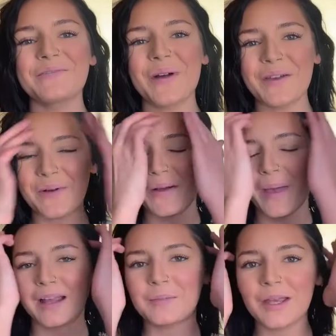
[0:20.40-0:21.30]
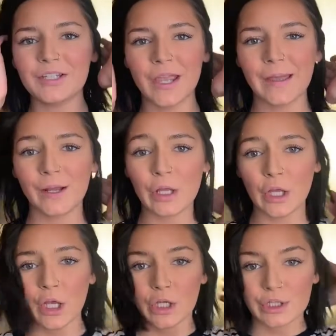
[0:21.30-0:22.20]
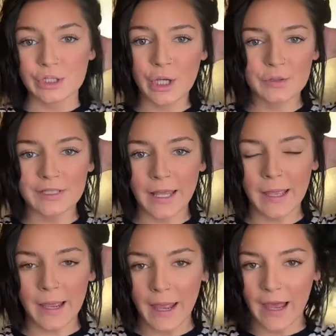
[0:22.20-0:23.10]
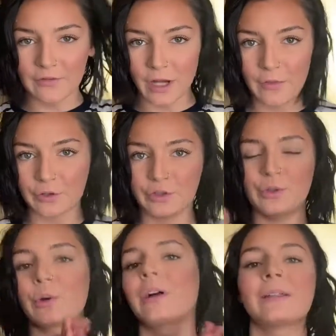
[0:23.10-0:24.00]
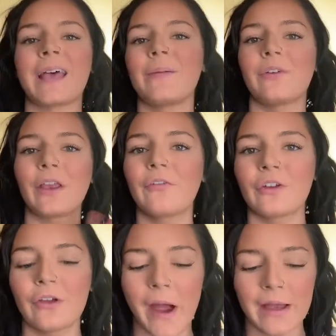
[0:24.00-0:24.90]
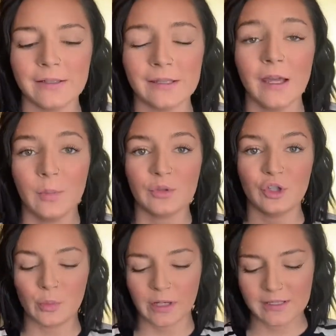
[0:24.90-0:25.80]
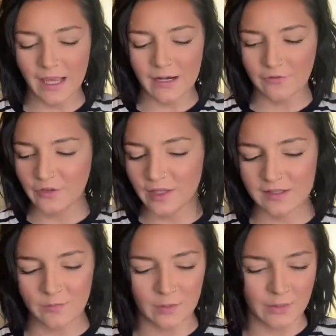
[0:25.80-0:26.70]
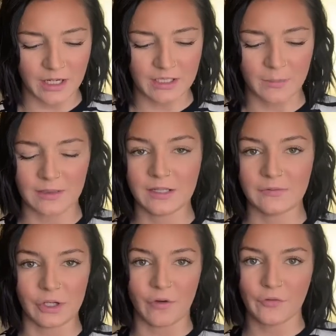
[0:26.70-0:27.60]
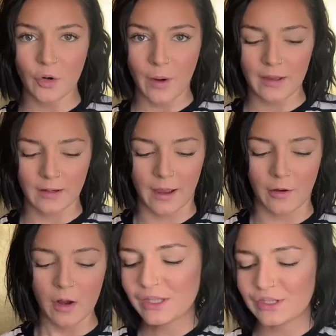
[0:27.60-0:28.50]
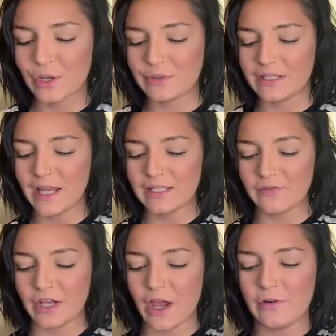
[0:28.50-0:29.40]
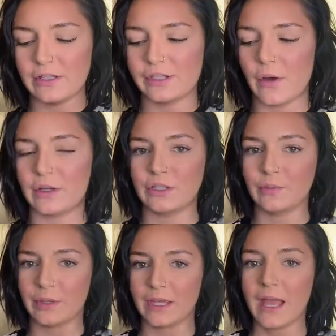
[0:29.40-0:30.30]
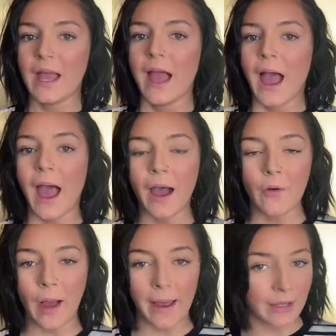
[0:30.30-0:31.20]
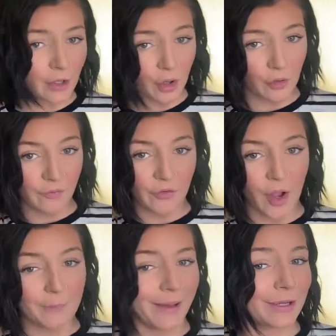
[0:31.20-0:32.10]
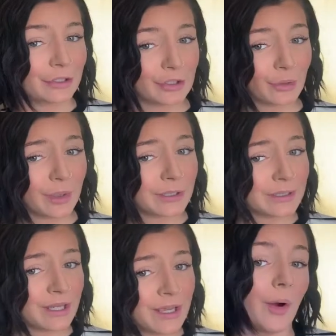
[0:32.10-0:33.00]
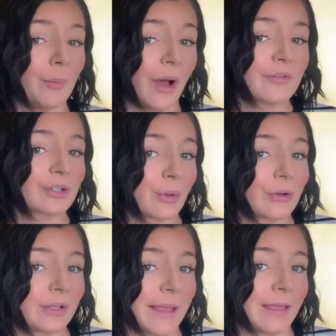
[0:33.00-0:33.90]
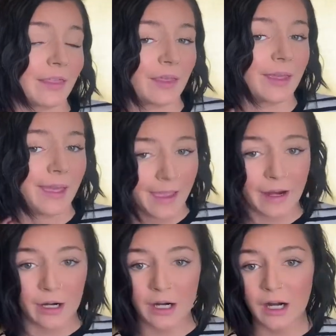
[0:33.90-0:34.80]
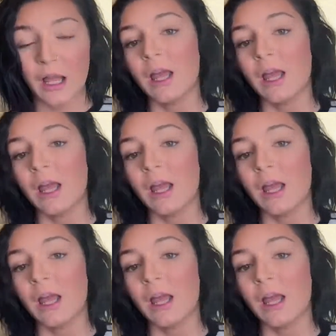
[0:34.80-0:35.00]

everyone, welcome back to my channel. So today I have another tutorial type video for you guys. Super excited for this. I've been meaning to make this video for a while now. So today's video is going to be how I go from my short above shoulder length hair